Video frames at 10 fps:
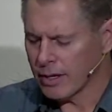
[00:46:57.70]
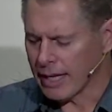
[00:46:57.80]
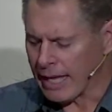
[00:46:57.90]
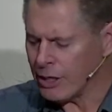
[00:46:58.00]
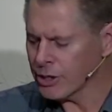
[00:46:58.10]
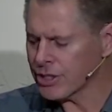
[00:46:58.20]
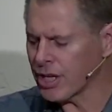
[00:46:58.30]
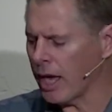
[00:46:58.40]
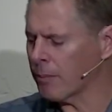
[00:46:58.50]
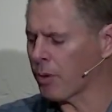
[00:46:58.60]
in Your
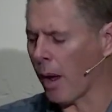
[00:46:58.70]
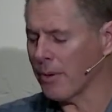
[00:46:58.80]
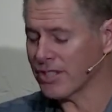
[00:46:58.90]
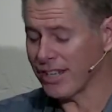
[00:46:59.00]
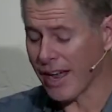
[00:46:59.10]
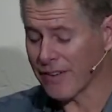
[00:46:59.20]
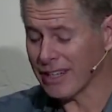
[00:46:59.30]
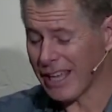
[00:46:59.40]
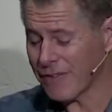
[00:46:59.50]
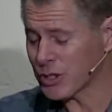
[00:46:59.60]
Son, promised to never
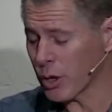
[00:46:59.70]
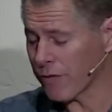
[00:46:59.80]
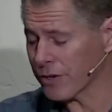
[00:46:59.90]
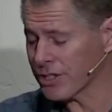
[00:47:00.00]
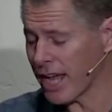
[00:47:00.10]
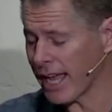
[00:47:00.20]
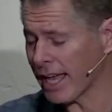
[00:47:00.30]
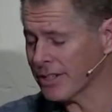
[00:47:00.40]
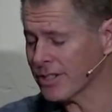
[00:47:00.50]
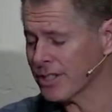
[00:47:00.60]
leave us nor forsake
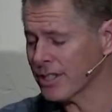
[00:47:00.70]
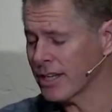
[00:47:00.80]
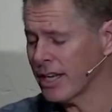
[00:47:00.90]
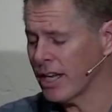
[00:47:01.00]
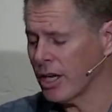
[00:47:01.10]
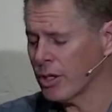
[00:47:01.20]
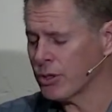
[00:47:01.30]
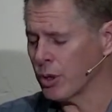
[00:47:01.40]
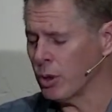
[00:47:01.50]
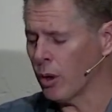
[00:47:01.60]
us.
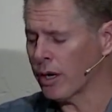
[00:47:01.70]
So Lord,